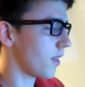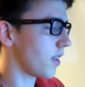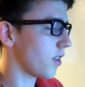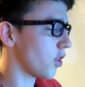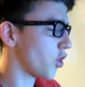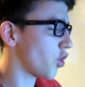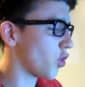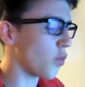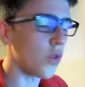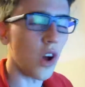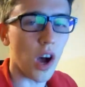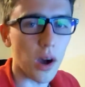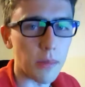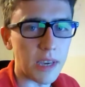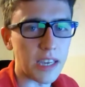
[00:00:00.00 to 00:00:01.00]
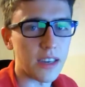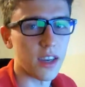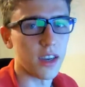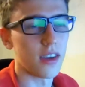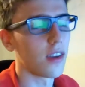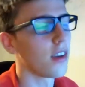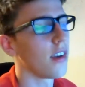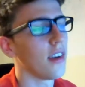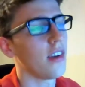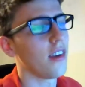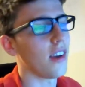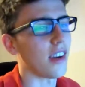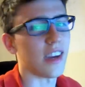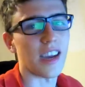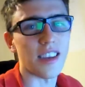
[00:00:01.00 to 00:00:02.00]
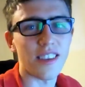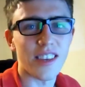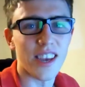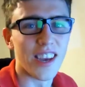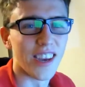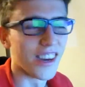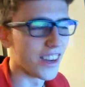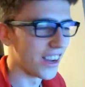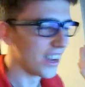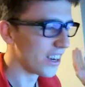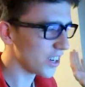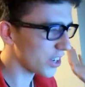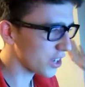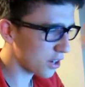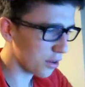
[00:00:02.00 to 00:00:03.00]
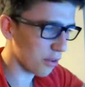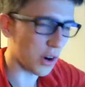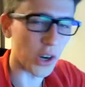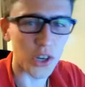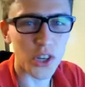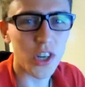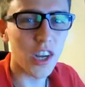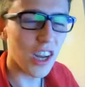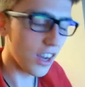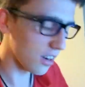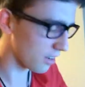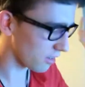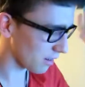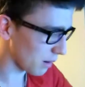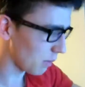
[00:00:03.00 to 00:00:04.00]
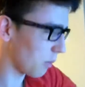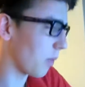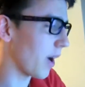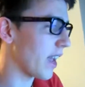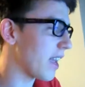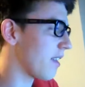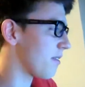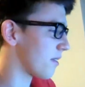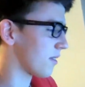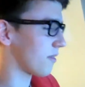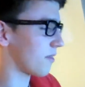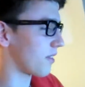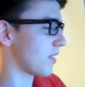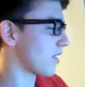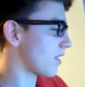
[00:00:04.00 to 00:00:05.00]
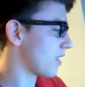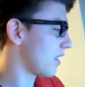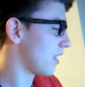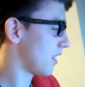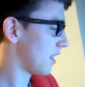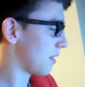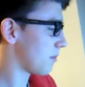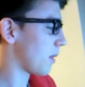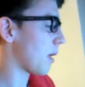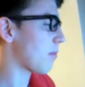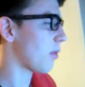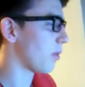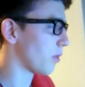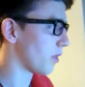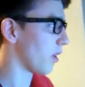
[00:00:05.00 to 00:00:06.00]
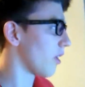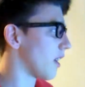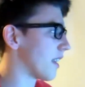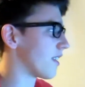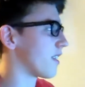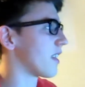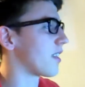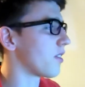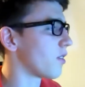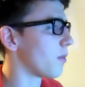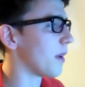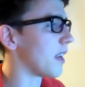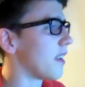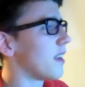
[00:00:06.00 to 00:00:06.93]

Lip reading: tsunamied, I guess. Just crushed under a wave of just people not listening to me.